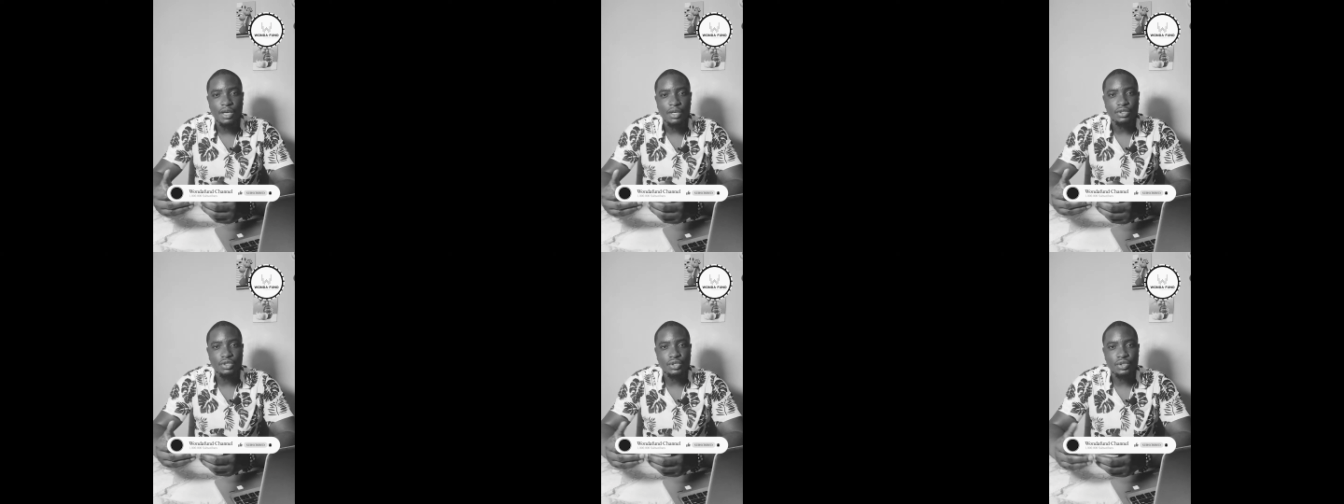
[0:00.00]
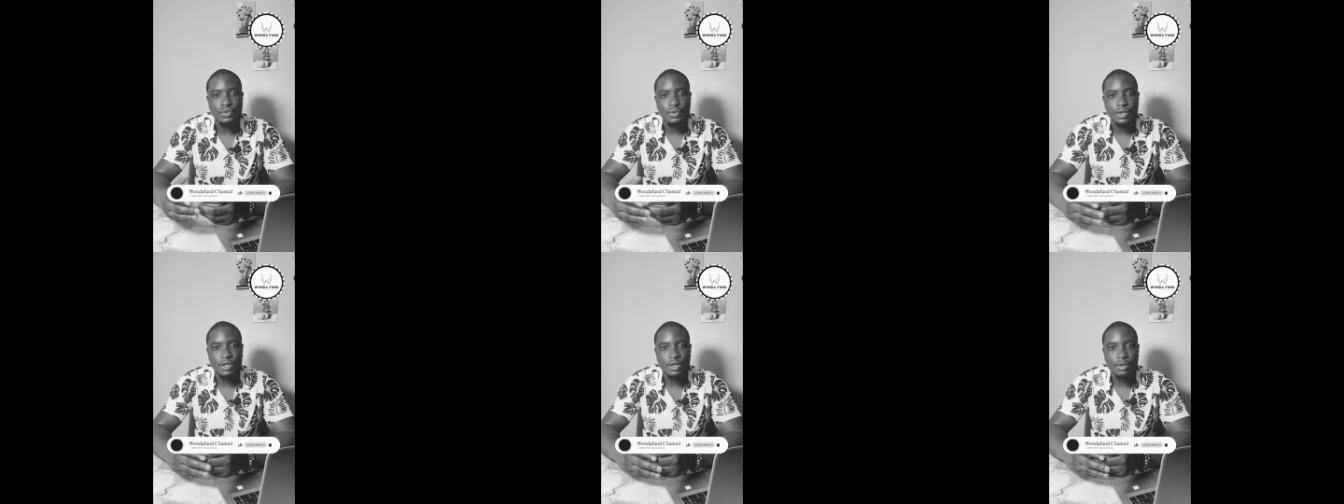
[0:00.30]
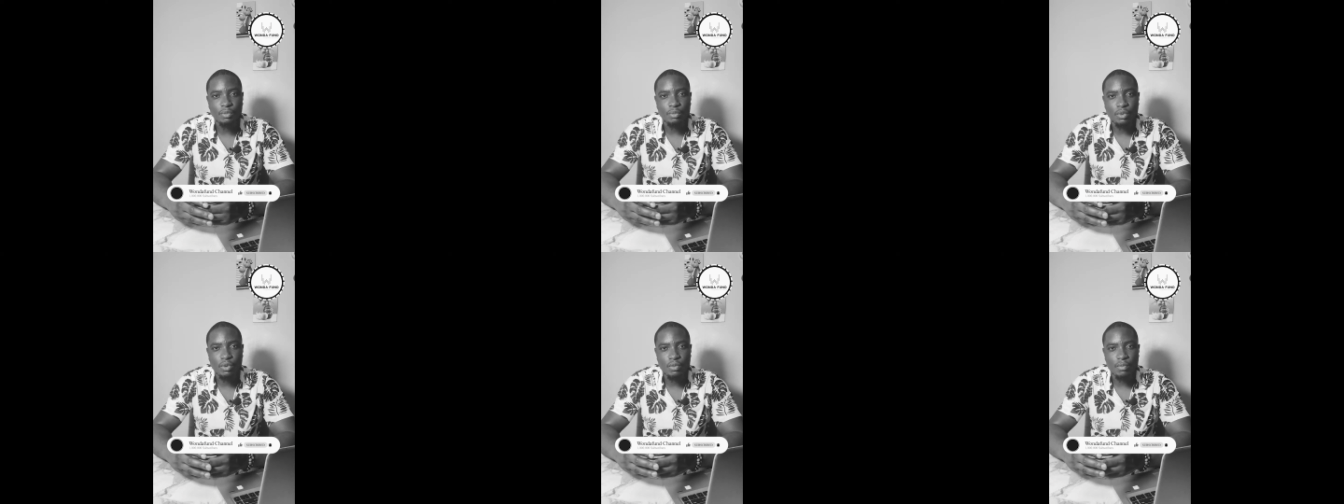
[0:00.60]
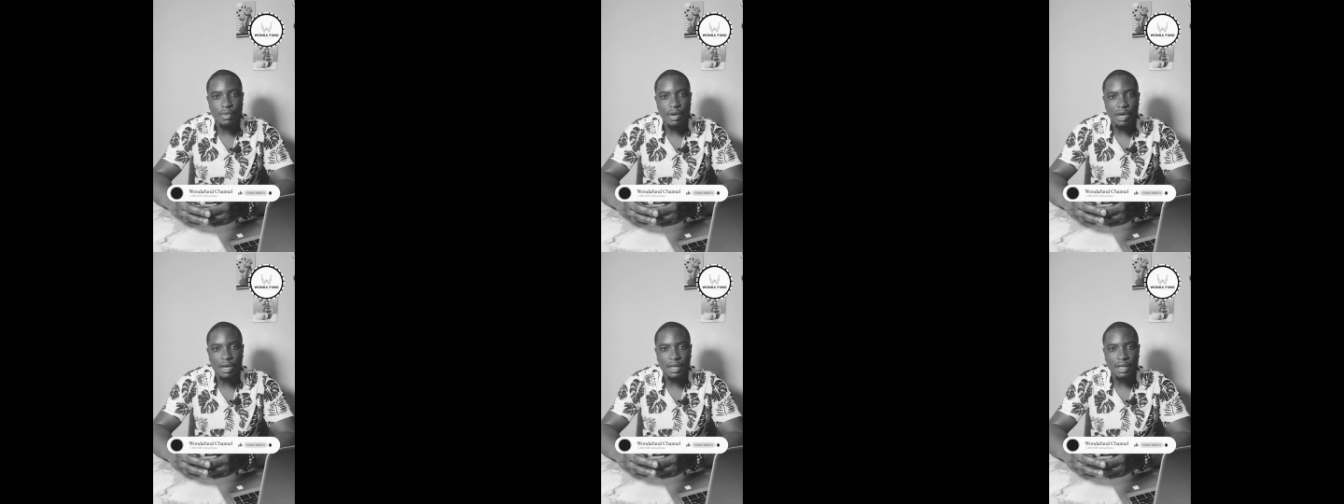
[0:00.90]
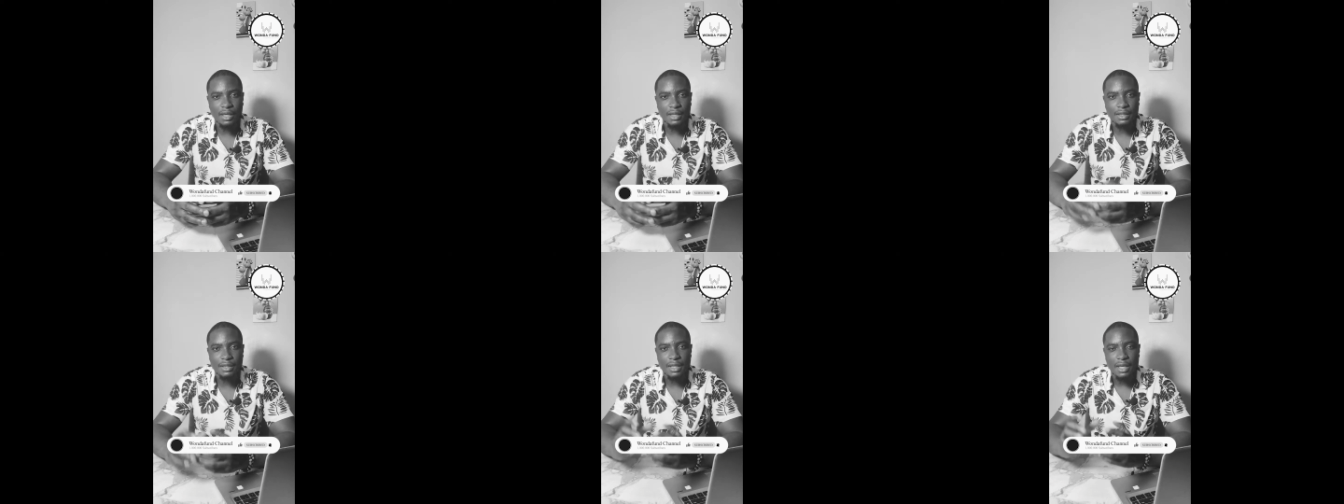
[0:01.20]
during the bull
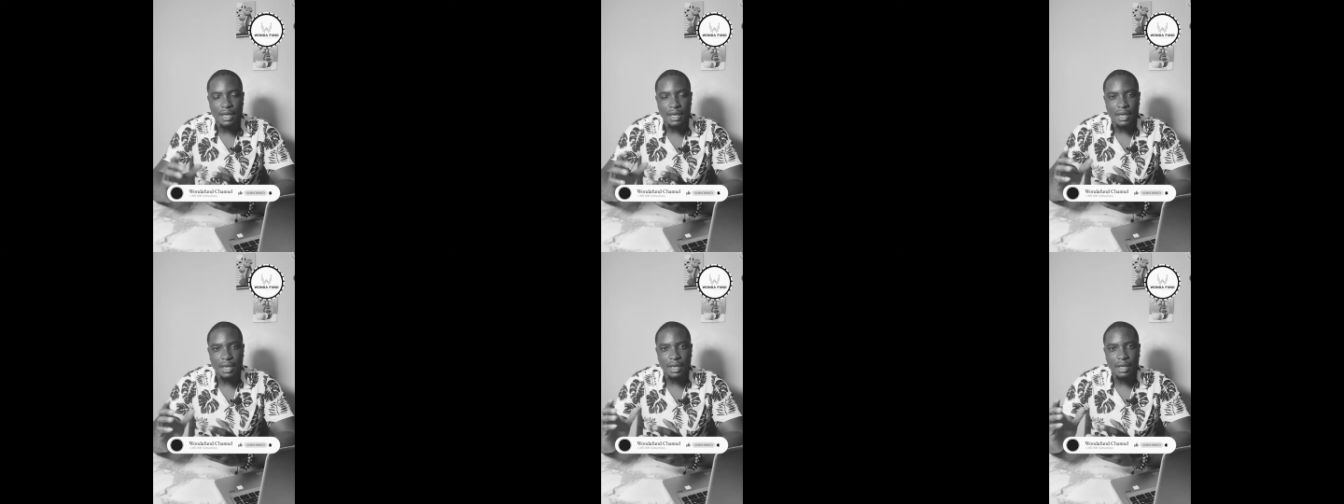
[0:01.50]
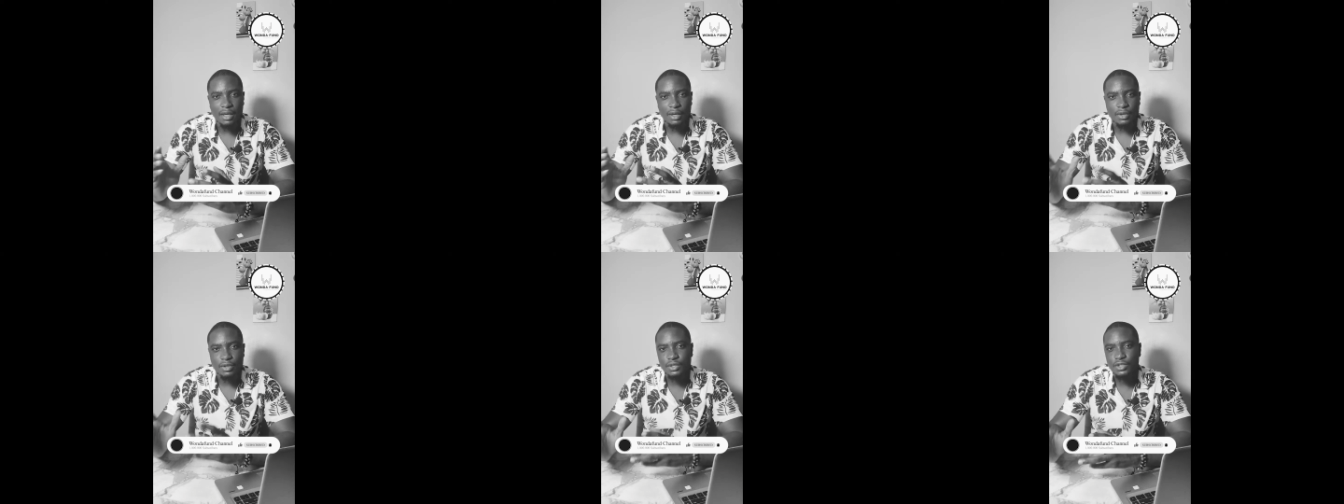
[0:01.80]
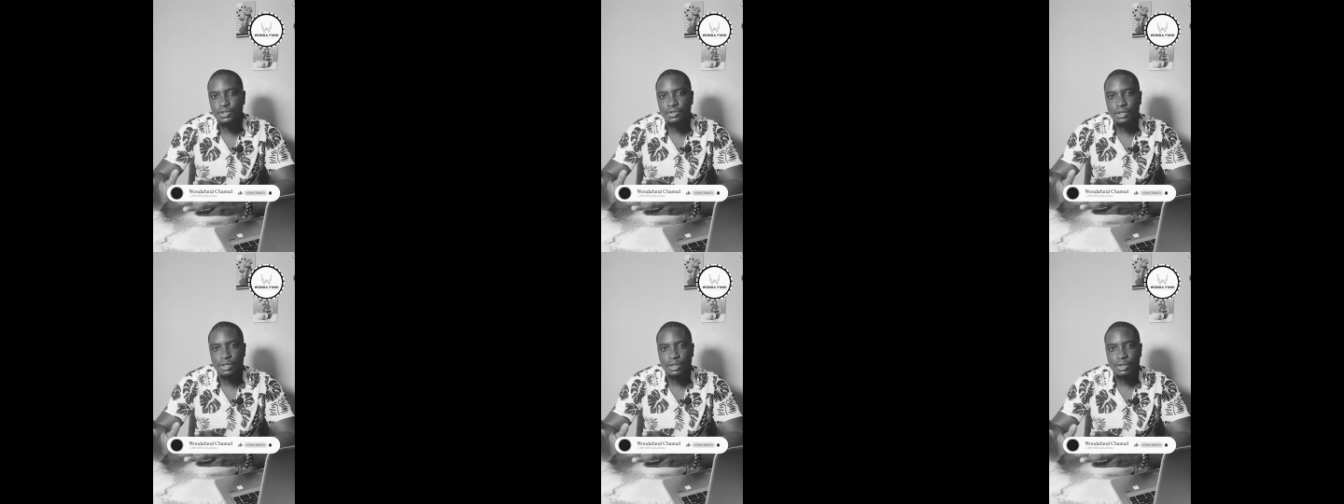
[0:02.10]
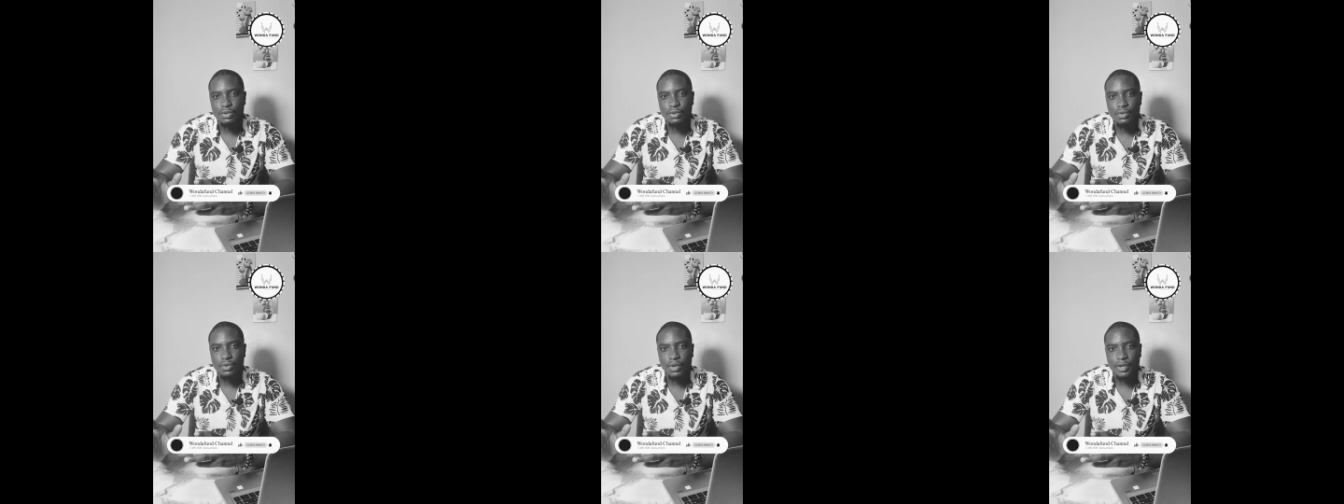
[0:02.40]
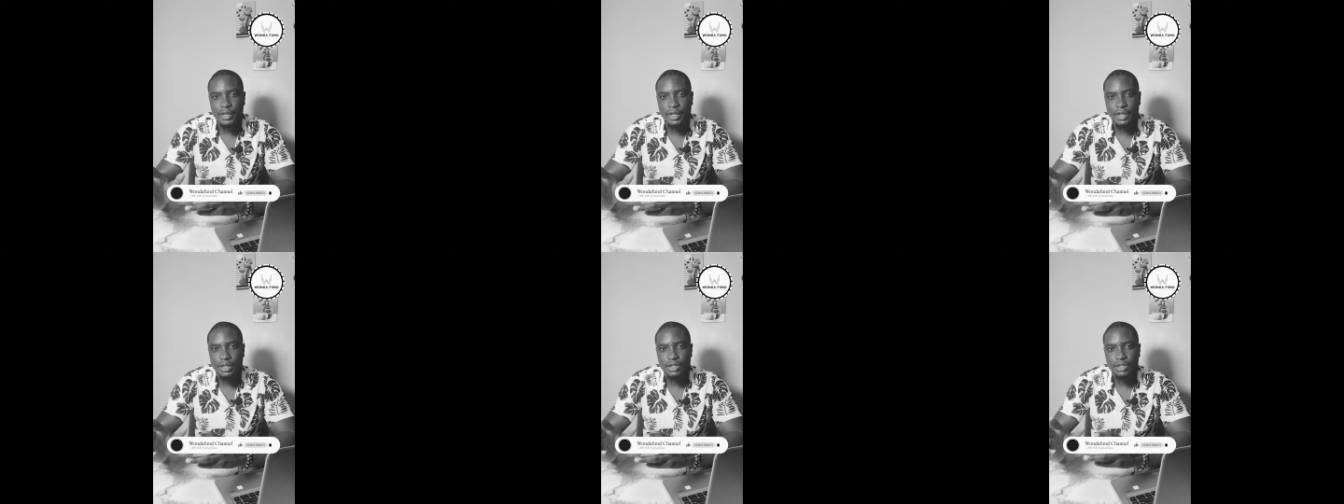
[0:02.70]
market. And considering the
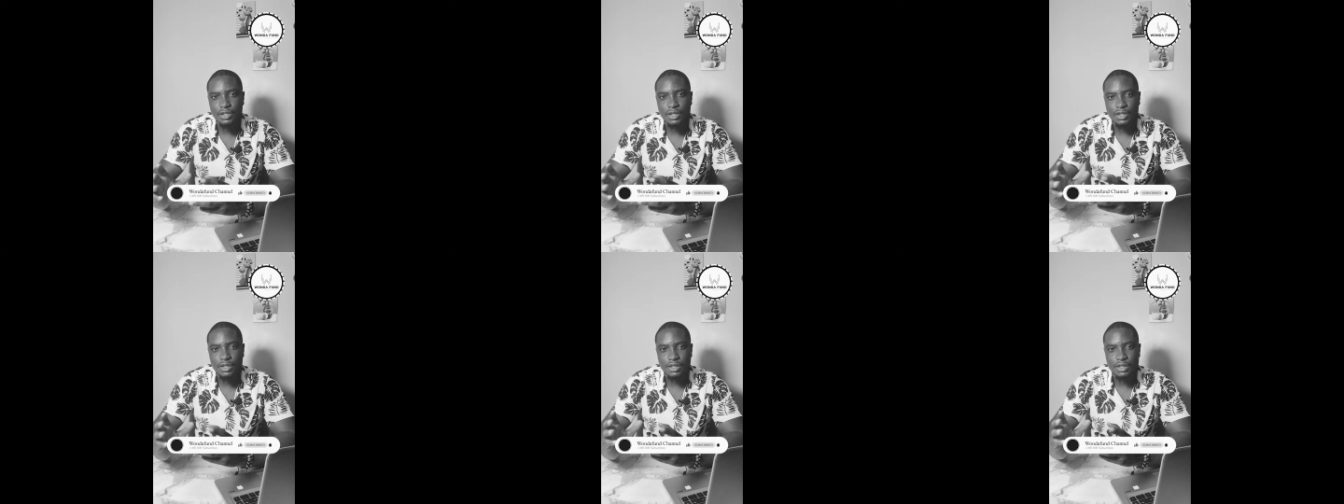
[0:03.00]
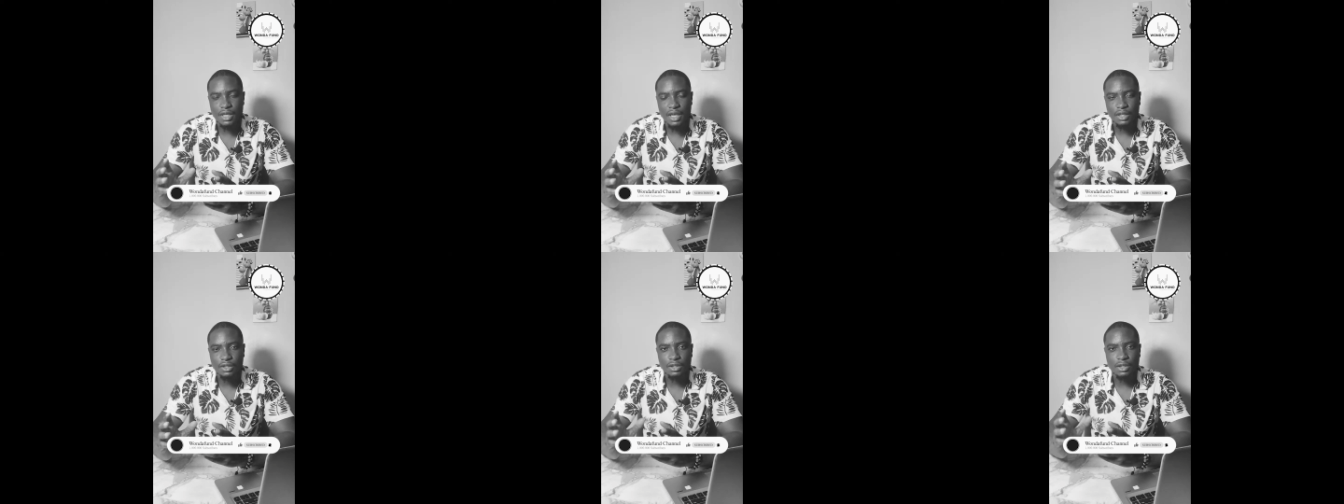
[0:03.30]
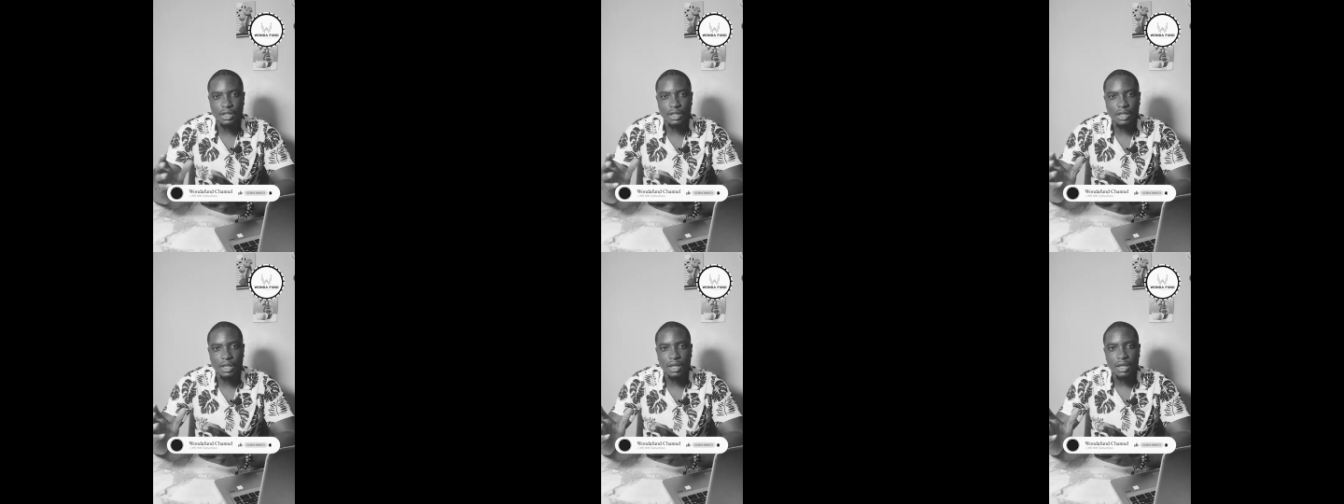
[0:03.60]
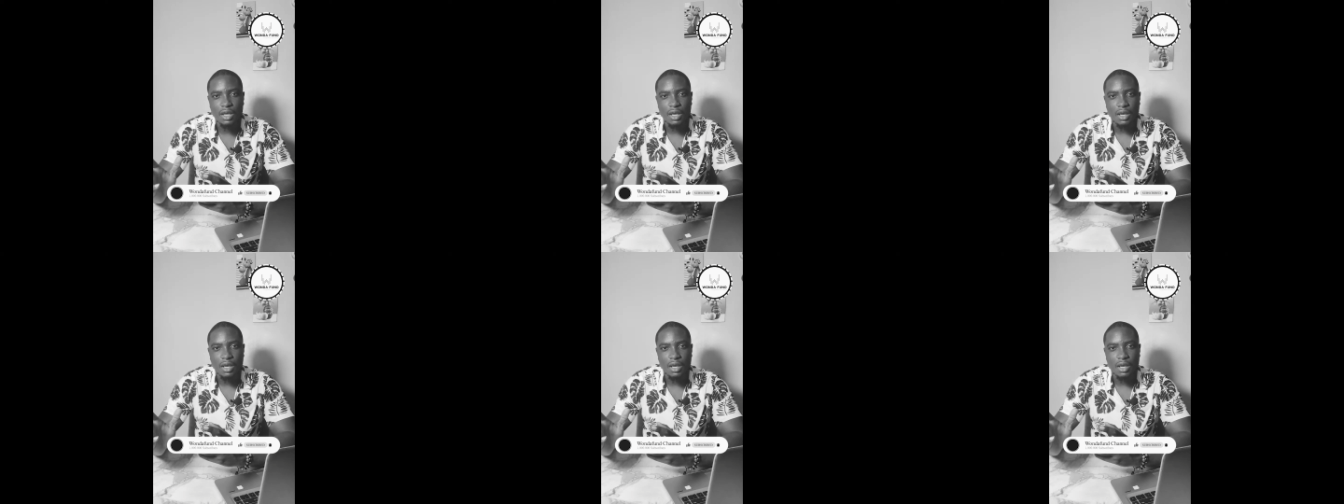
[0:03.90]
KuCoin exchange is actually